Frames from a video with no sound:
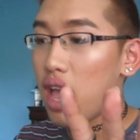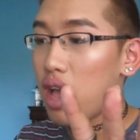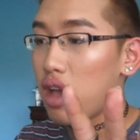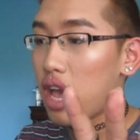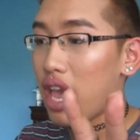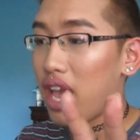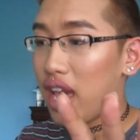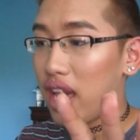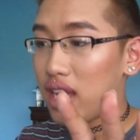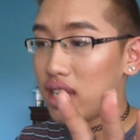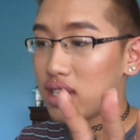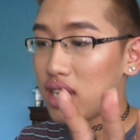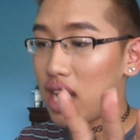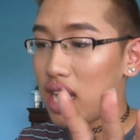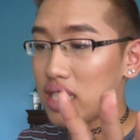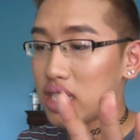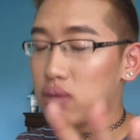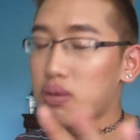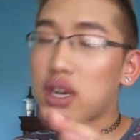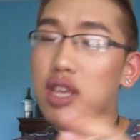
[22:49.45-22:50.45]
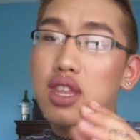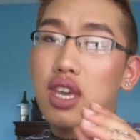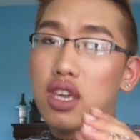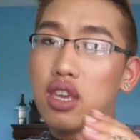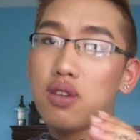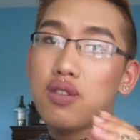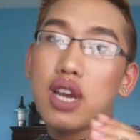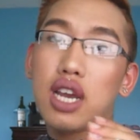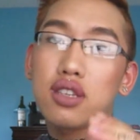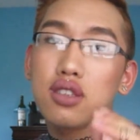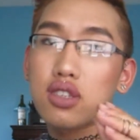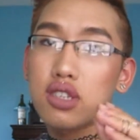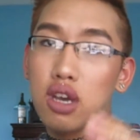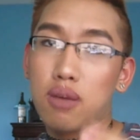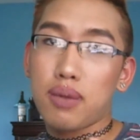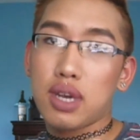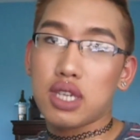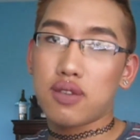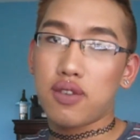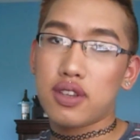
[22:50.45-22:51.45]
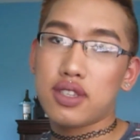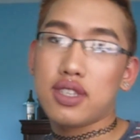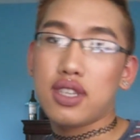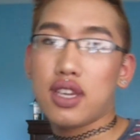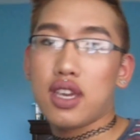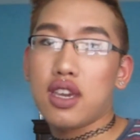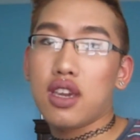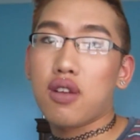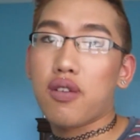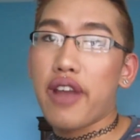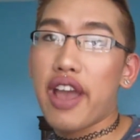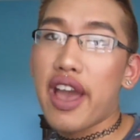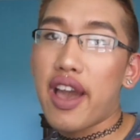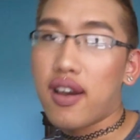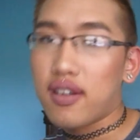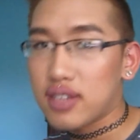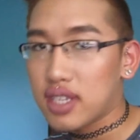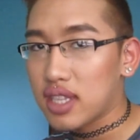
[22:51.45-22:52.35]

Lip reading: And I just want to thank you guys so much for sticking around.